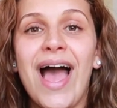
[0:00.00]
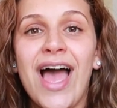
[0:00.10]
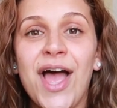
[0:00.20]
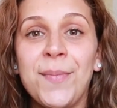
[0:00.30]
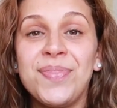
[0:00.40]

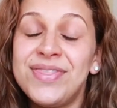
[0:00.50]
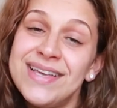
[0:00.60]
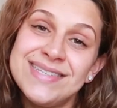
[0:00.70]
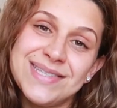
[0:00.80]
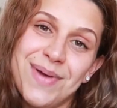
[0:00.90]
um,
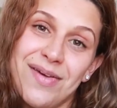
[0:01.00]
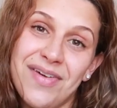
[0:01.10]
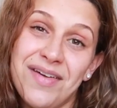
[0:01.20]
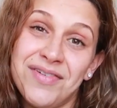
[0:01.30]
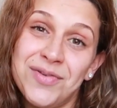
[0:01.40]
this is my
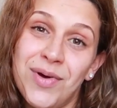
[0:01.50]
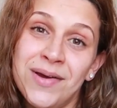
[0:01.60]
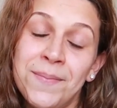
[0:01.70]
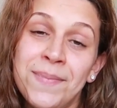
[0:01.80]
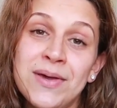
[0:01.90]
favorite
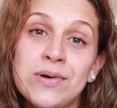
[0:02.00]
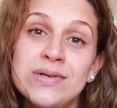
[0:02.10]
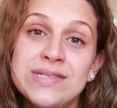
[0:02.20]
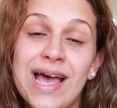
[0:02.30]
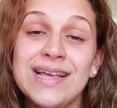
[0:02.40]
one
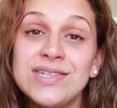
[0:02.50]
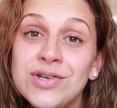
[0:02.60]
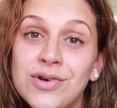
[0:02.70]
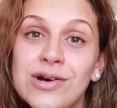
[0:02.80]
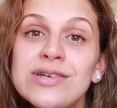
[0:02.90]
because as
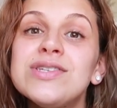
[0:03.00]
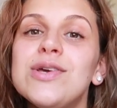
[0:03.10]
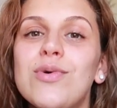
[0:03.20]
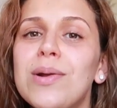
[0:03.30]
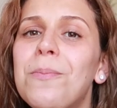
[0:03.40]
a
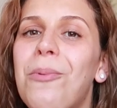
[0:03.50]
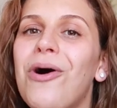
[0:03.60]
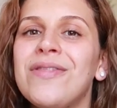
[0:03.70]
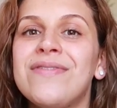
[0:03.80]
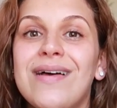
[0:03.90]
nurse you will
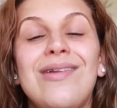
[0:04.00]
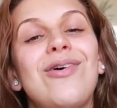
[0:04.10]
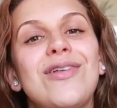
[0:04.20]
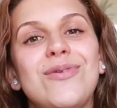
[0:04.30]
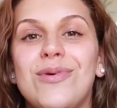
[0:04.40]
bond a
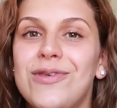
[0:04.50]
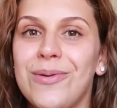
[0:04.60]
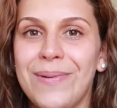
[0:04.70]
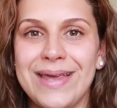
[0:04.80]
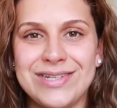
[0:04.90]
lot with
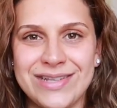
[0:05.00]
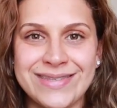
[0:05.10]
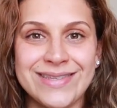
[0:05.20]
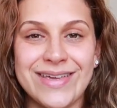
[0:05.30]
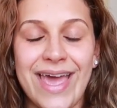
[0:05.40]
your
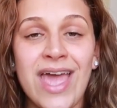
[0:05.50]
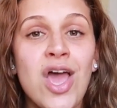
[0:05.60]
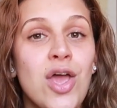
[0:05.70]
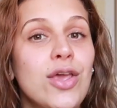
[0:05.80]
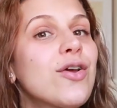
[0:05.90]
patients,
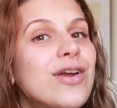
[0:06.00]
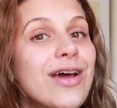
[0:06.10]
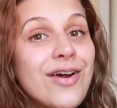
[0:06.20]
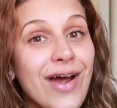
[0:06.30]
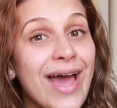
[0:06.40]
okay? You're
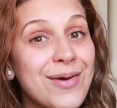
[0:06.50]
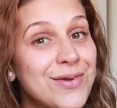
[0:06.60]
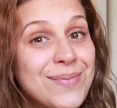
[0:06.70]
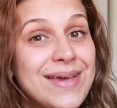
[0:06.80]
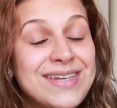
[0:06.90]
gonna cry
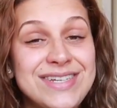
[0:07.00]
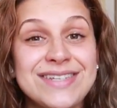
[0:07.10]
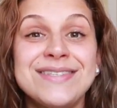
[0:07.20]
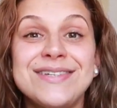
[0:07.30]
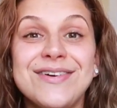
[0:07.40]
with your
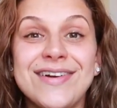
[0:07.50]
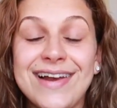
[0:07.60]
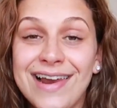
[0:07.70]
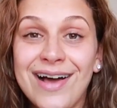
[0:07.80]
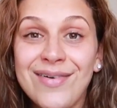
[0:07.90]
patients, you're
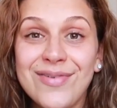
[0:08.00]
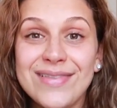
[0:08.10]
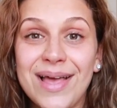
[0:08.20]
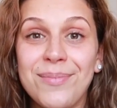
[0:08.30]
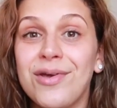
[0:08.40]
gonna laugh
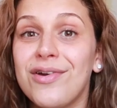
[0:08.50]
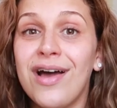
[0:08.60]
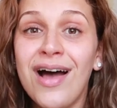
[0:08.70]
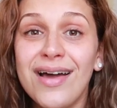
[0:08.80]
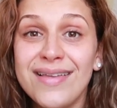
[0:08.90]
with them, you're
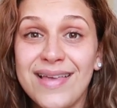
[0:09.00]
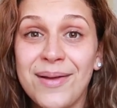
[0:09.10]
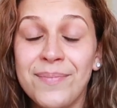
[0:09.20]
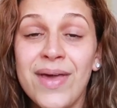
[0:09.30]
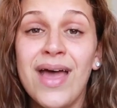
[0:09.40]
gonna hug
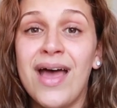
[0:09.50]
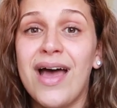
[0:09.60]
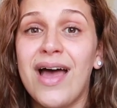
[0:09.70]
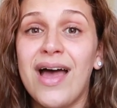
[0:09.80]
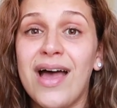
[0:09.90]
them,
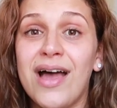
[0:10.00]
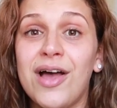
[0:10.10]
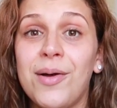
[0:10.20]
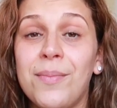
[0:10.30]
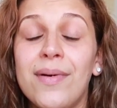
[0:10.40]

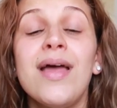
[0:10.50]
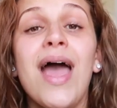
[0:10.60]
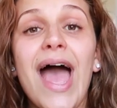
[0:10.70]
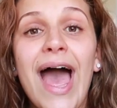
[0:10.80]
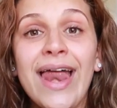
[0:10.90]
um,
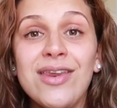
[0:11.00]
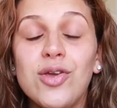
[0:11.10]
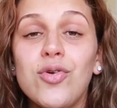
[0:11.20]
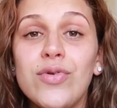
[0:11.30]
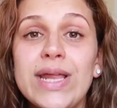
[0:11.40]

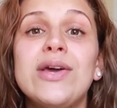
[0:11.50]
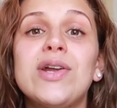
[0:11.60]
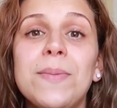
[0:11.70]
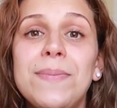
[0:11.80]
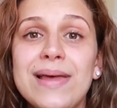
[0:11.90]
and you're really
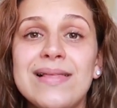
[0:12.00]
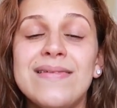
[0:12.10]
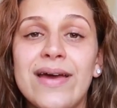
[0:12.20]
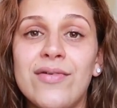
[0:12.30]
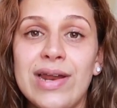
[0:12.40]
gonna
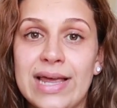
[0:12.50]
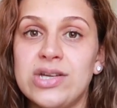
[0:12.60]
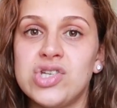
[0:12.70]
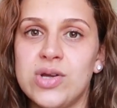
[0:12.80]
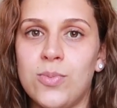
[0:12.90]
build a
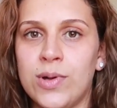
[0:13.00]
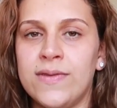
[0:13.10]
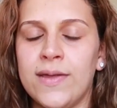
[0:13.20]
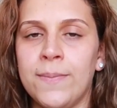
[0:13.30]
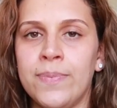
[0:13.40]
relationship
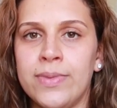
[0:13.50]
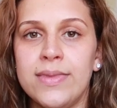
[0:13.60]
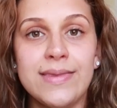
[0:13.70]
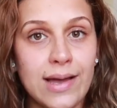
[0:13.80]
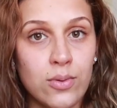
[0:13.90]
with them.
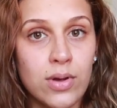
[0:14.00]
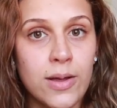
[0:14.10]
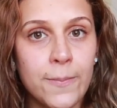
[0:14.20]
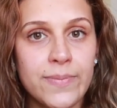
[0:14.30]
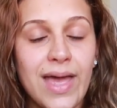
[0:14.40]
Now,
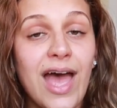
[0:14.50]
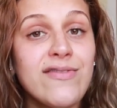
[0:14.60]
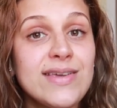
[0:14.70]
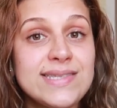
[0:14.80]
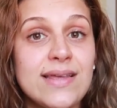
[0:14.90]

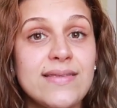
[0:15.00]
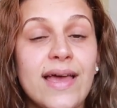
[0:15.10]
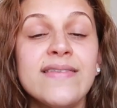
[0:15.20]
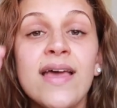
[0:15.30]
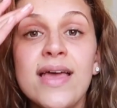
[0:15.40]
having said
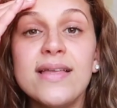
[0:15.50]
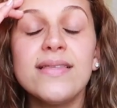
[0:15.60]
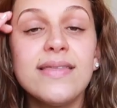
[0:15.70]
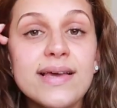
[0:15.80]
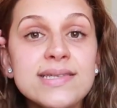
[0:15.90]
that,
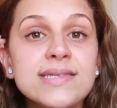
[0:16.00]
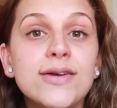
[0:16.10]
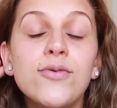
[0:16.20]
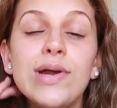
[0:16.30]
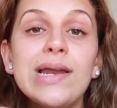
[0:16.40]

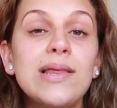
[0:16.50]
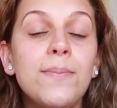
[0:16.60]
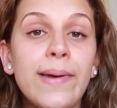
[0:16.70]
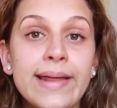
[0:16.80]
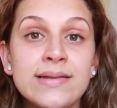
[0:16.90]
this really
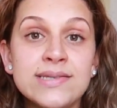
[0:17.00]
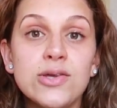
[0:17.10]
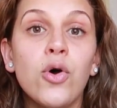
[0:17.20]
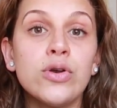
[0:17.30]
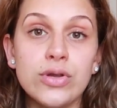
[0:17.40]

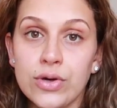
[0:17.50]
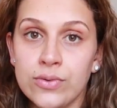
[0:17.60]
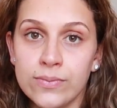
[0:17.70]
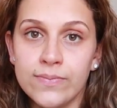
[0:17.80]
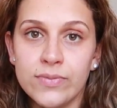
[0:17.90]
depends on
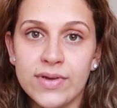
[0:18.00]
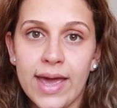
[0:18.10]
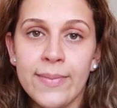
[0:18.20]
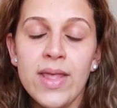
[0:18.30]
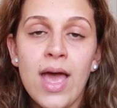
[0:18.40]
you,
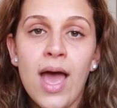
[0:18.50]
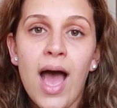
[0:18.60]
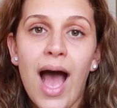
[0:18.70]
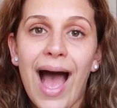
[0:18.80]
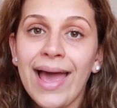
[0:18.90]
okay?
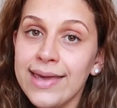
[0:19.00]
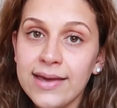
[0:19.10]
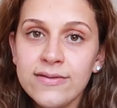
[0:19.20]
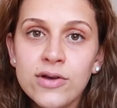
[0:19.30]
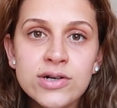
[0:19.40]
I
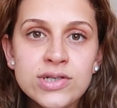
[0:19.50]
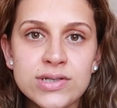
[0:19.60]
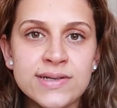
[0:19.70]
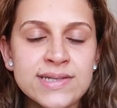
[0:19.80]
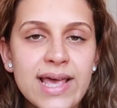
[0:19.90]
get
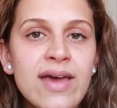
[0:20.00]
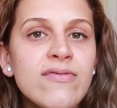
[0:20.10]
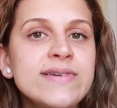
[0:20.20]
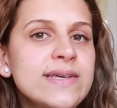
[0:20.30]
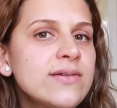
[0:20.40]
nurses
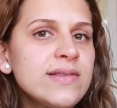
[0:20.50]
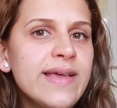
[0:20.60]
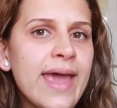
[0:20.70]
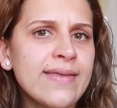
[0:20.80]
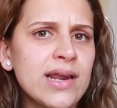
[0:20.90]
every single
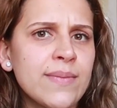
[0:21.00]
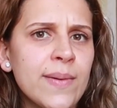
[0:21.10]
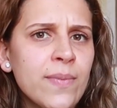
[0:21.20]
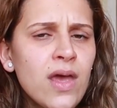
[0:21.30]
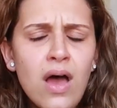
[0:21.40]
day telling
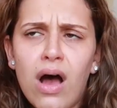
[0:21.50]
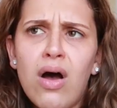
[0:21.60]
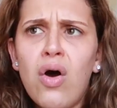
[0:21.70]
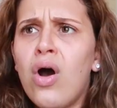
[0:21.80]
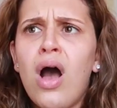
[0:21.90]
me,
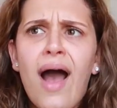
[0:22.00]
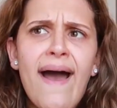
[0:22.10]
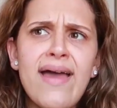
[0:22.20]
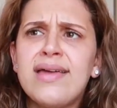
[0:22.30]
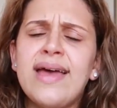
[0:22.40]
oh,
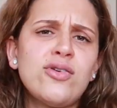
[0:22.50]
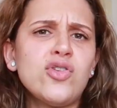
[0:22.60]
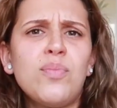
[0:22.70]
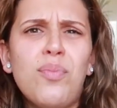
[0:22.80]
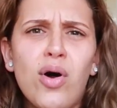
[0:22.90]
I
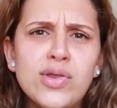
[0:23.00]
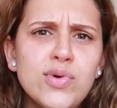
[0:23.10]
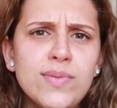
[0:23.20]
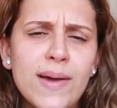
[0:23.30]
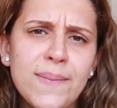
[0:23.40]
cannot
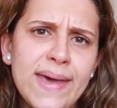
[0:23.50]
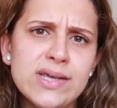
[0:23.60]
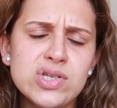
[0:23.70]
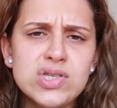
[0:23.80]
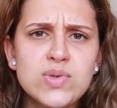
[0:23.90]
bond with my
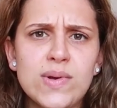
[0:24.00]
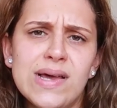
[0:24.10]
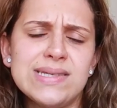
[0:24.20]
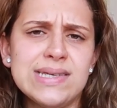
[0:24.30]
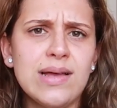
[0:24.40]
patients when
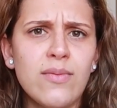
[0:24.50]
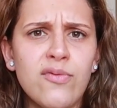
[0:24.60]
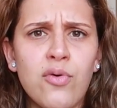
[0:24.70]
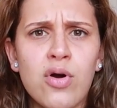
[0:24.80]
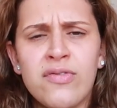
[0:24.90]
I see them
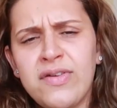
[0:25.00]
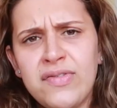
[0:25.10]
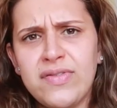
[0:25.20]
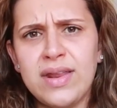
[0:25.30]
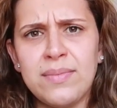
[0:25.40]
for
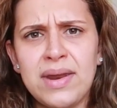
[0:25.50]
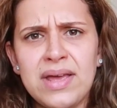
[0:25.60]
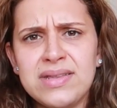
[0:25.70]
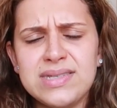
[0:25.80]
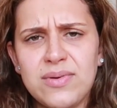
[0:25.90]
15
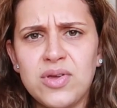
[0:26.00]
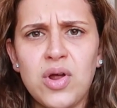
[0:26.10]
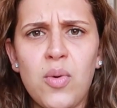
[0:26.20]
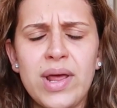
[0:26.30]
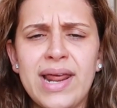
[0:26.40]
minutes. You
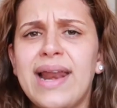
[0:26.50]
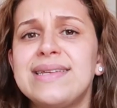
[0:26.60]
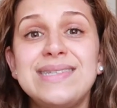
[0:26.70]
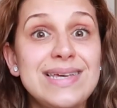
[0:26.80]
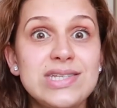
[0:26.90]
know, in
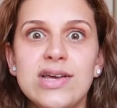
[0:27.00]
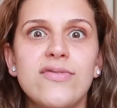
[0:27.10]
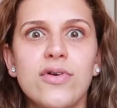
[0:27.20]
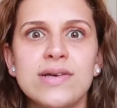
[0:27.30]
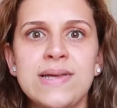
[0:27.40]

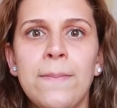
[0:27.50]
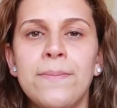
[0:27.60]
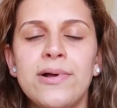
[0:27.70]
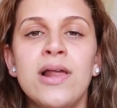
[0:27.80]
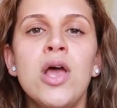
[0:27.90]
anesthesia, for
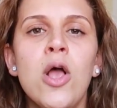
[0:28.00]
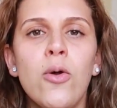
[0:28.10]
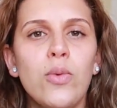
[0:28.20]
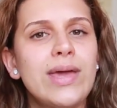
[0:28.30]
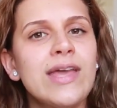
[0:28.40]
example,
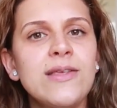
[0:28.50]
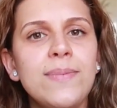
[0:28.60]
we get